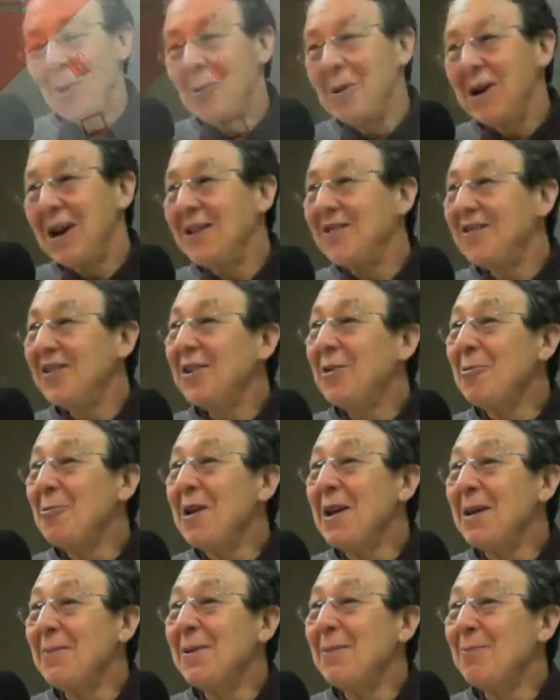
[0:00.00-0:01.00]
Well, I don't know
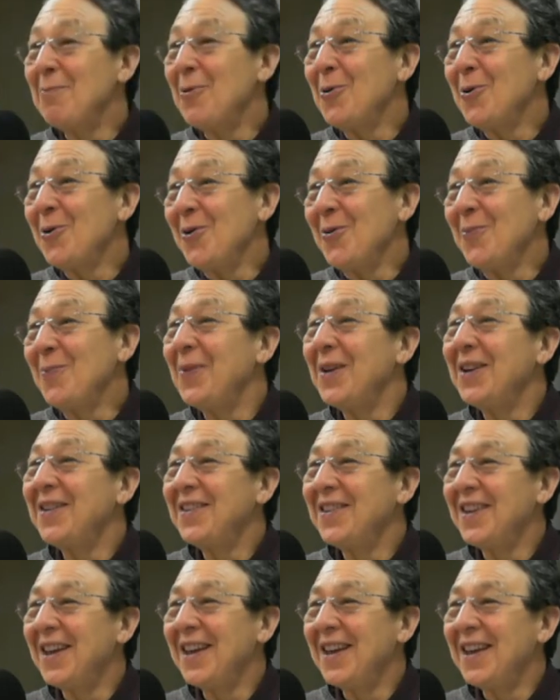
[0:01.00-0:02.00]
why I'm important,
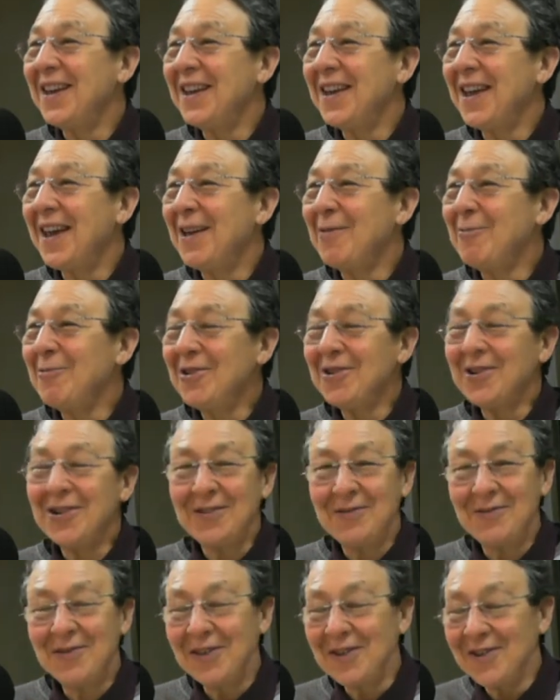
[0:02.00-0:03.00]
but I work
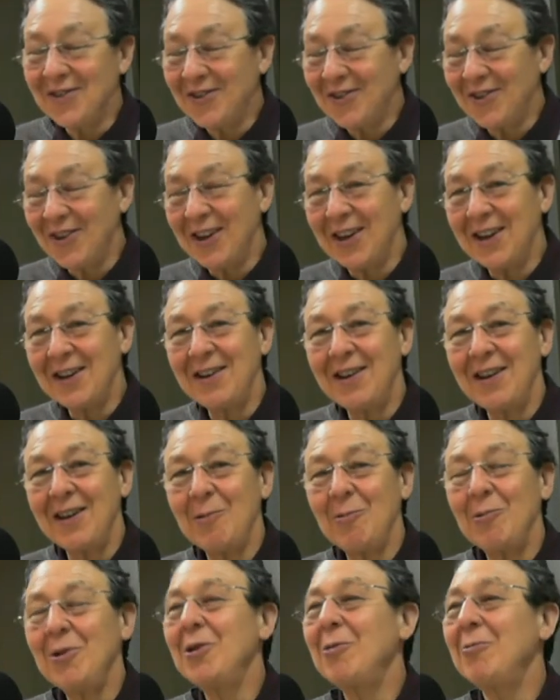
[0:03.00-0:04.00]
at WITS and
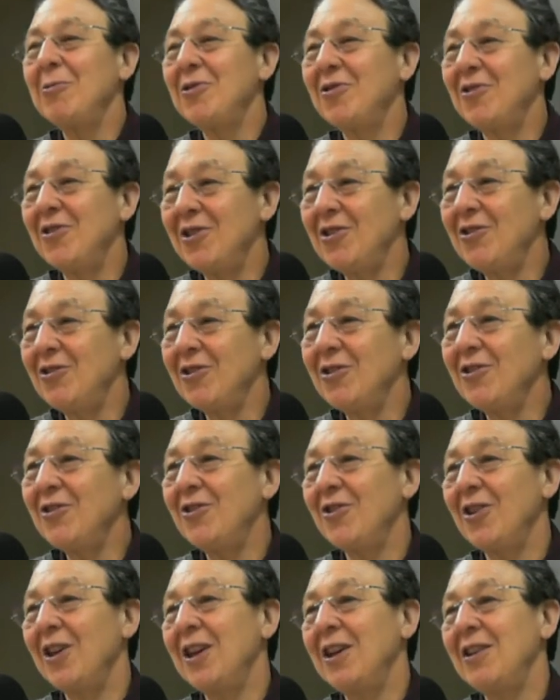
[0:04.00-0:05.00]
I work with teachers.